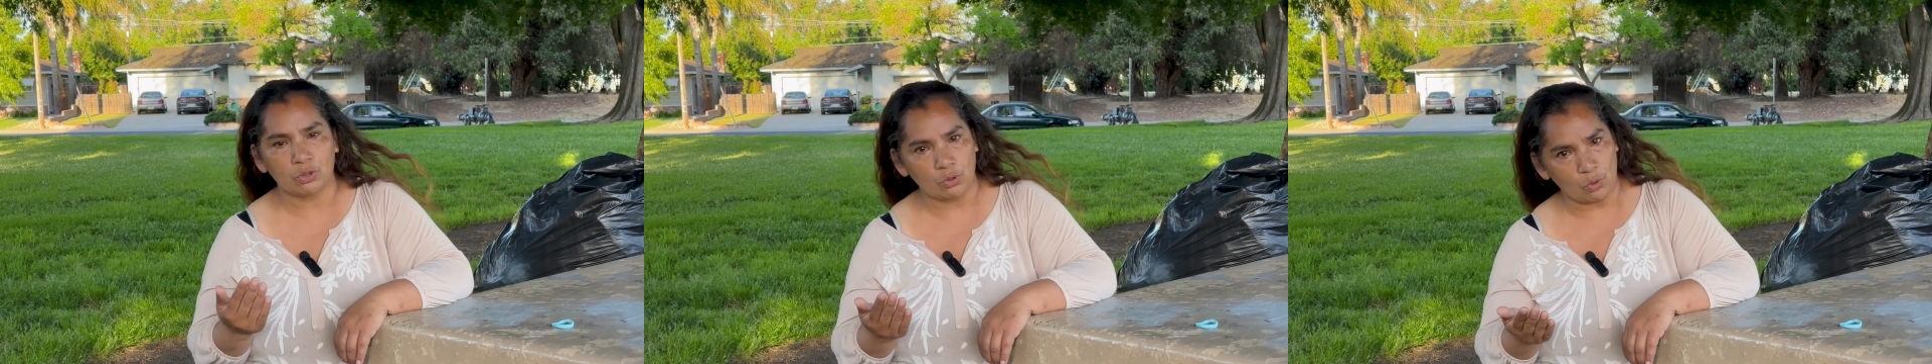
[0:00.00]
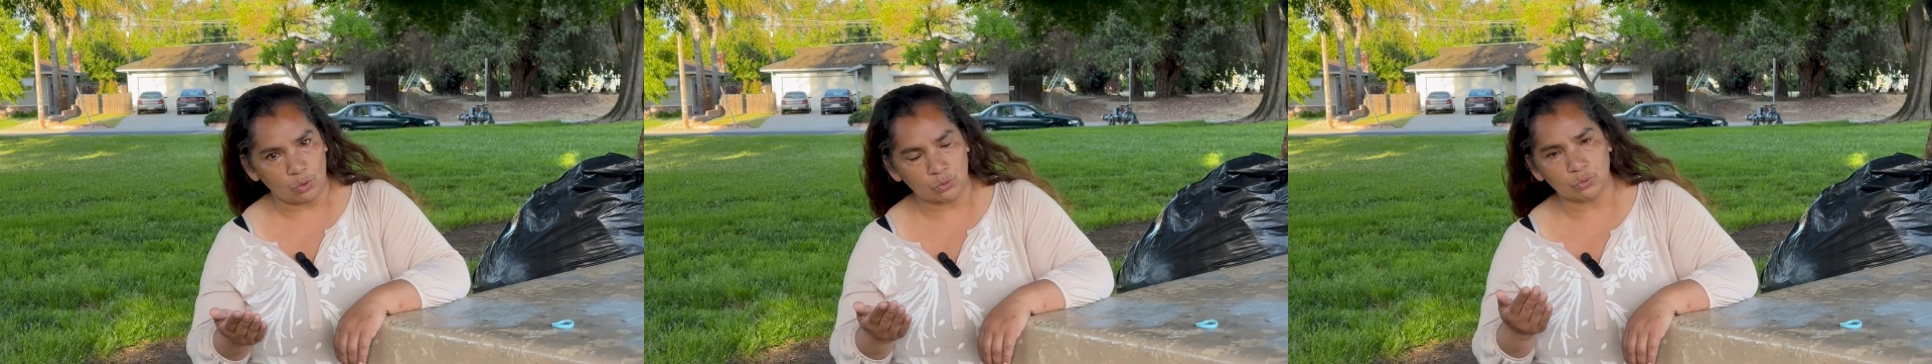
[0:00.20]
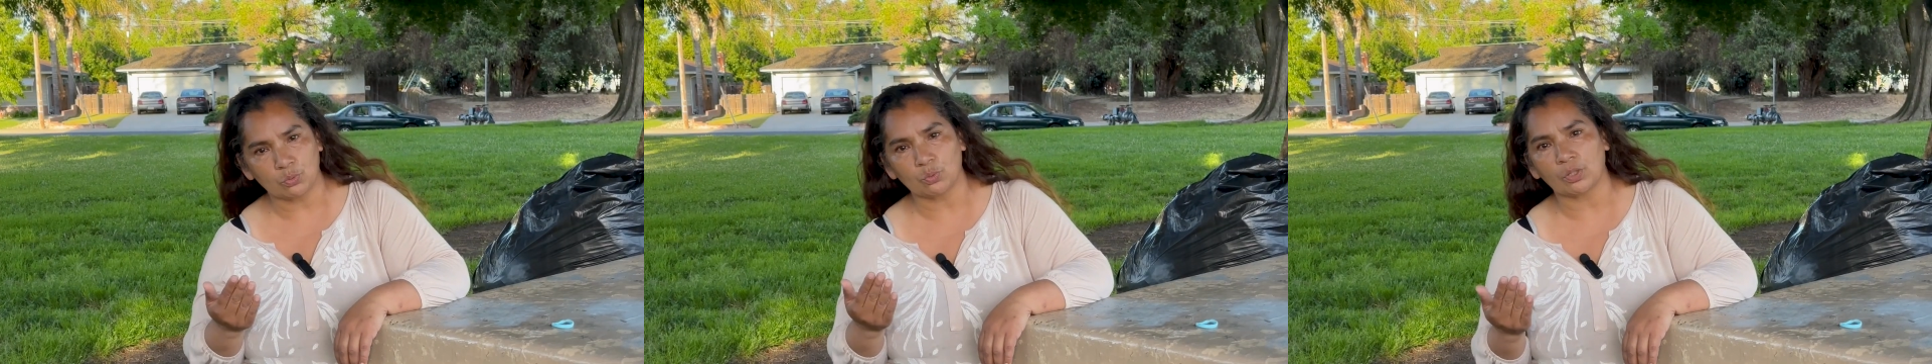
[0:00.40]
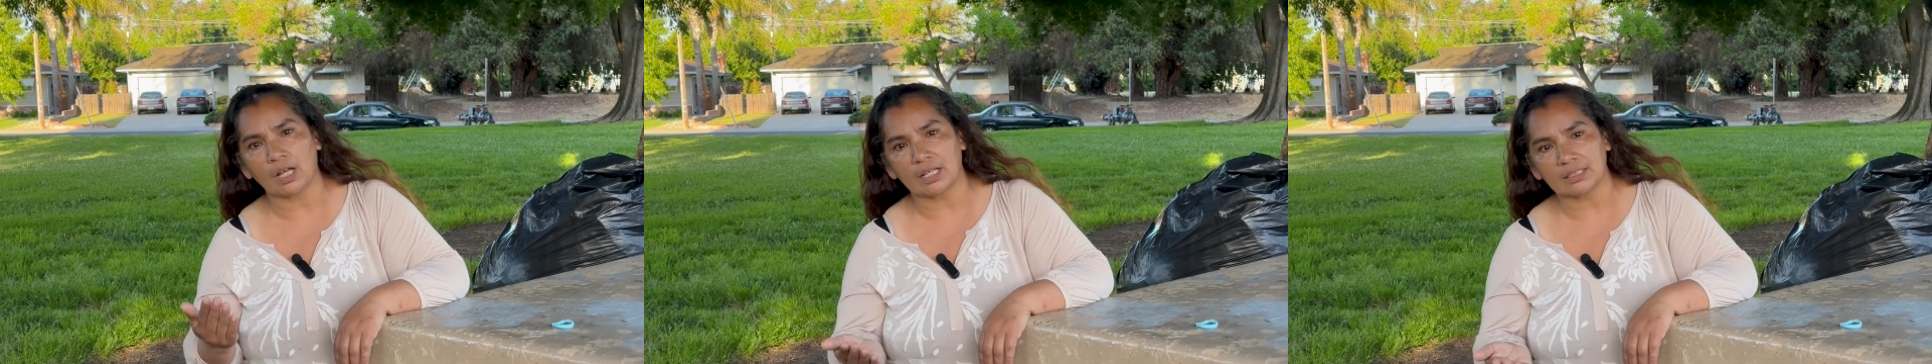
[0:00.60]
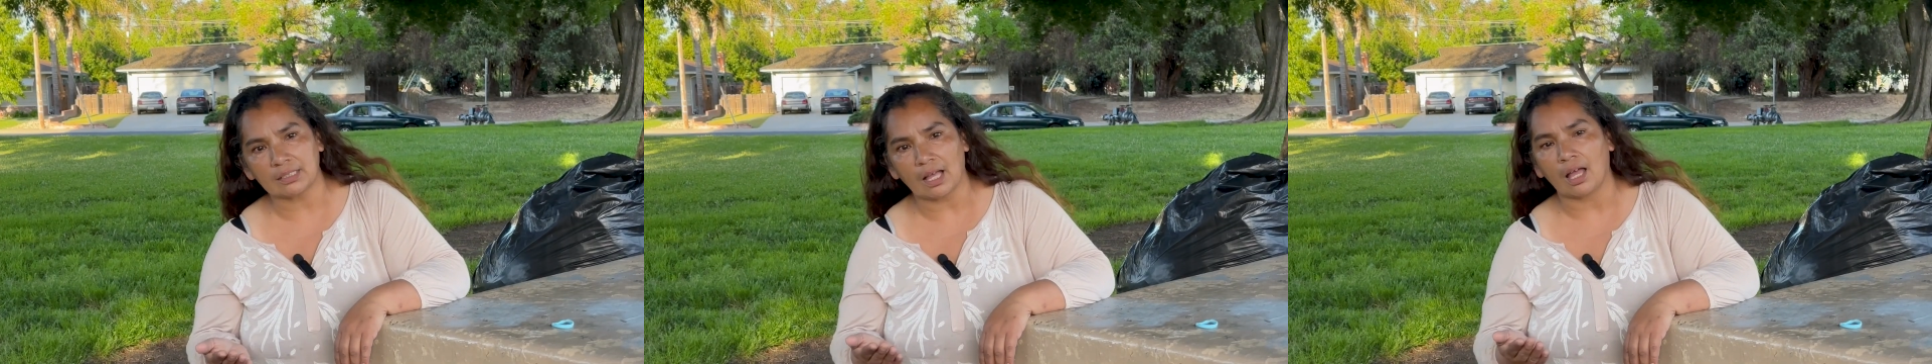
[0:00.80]
It was
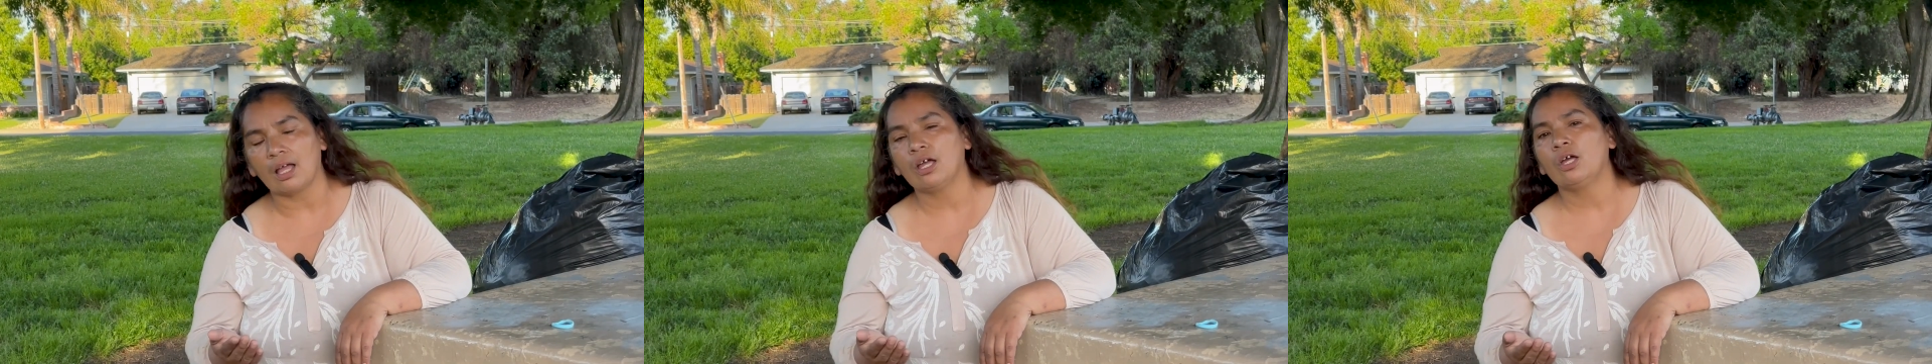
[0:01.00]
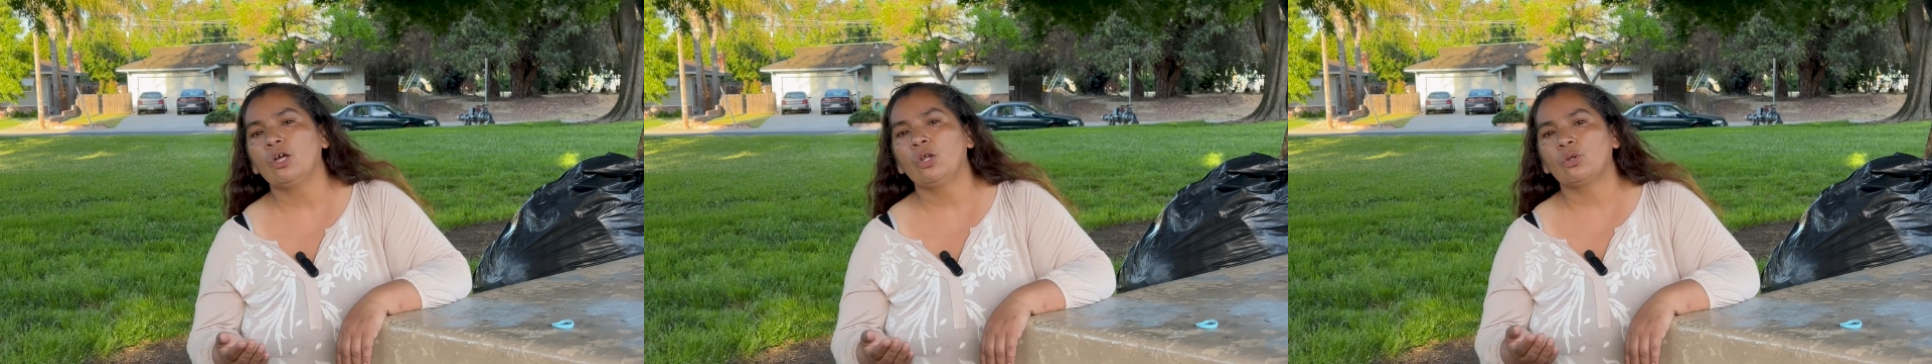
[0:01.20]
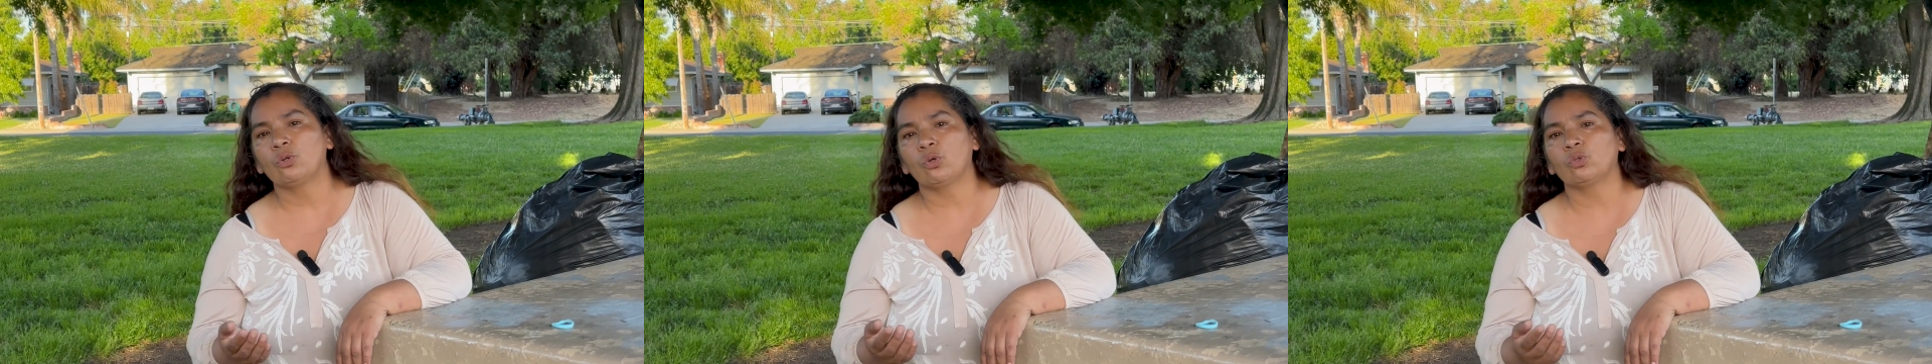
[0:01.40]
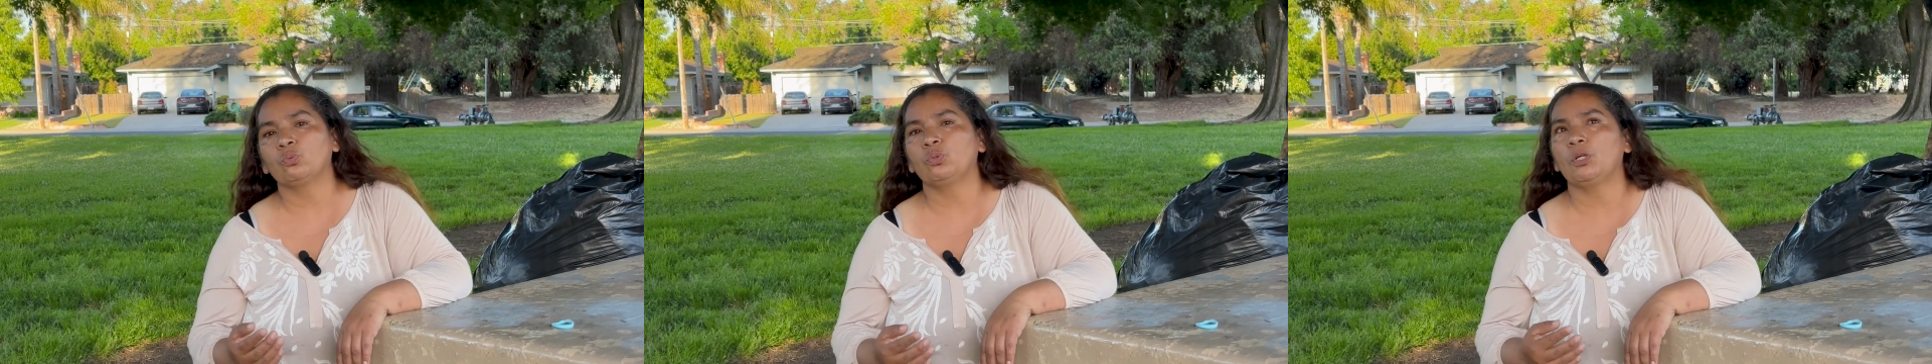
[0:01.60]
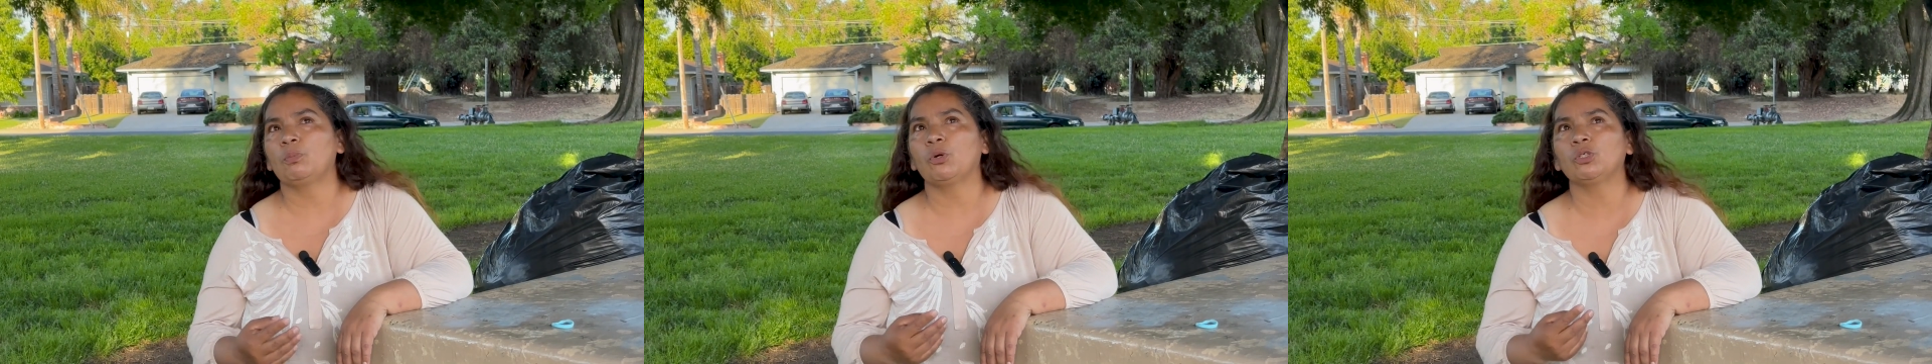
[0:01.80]
hard. The language
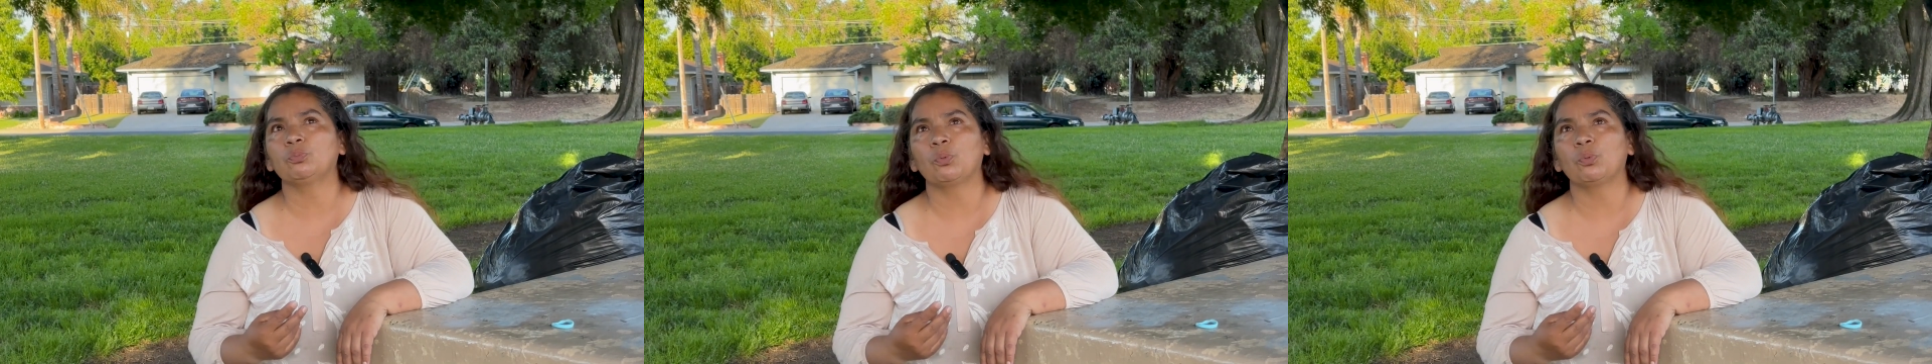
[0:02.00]
barrier